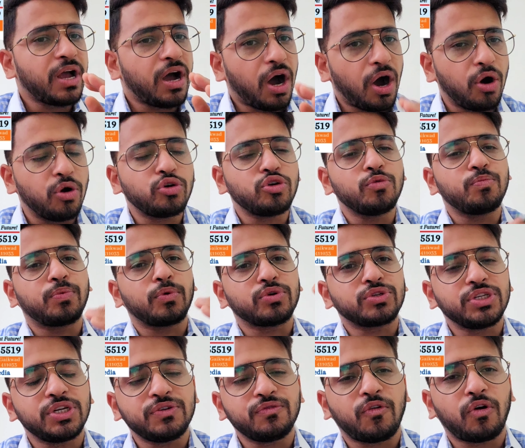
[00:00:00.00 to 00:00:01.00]
How to
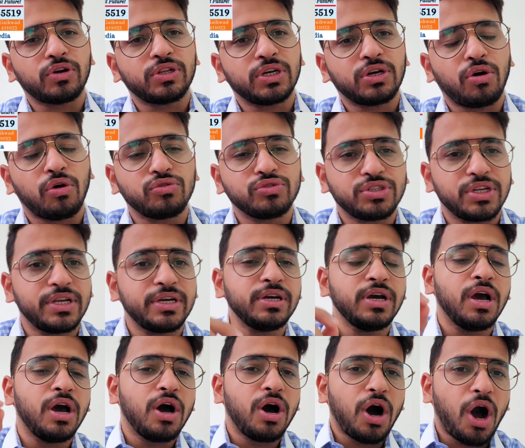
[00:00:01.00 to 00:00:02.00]
proceed for the counseling,